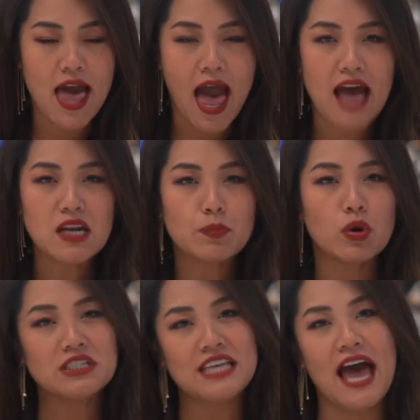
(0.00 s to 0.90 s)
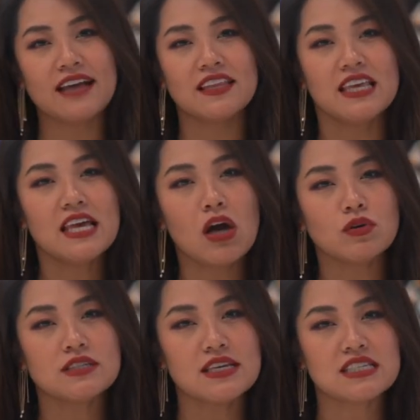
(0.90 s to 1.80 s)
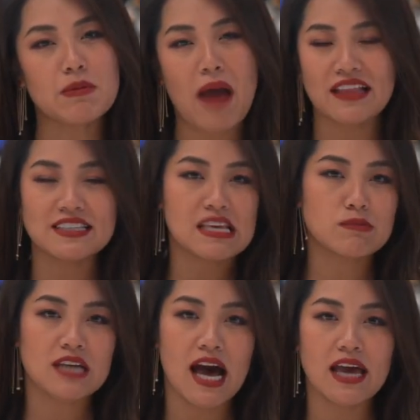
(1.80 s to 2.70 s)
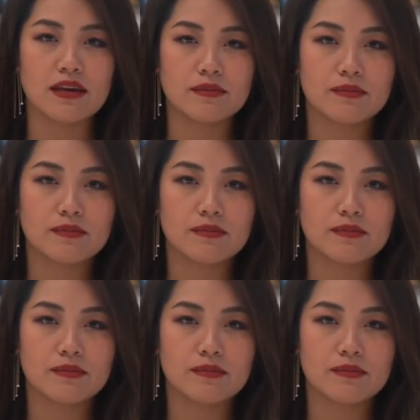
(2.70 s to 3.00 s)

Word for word: and protect the ecosystem at the same time.